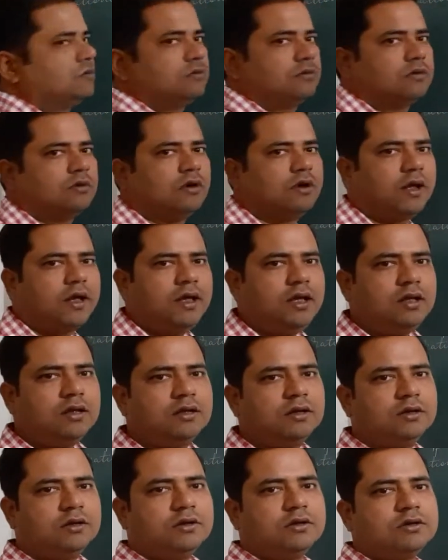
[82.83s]
Okay?
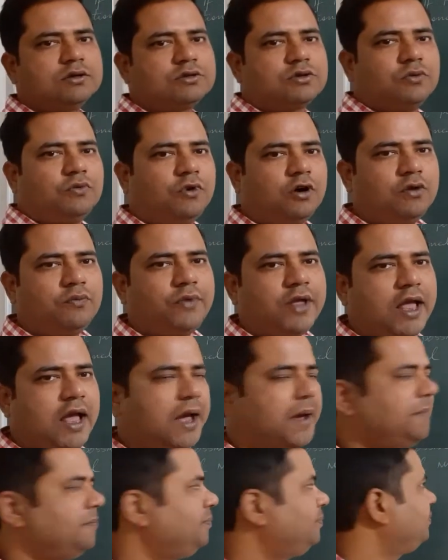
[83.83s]
So what we
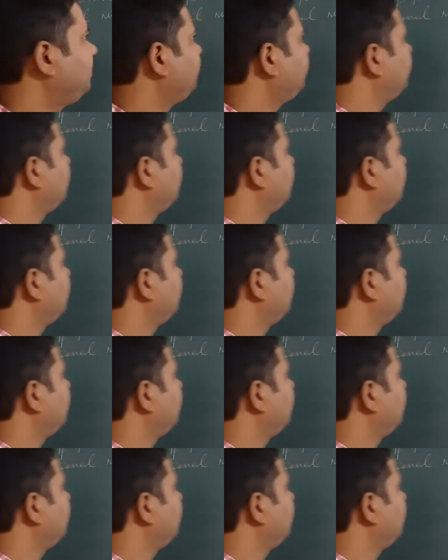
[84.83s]
have?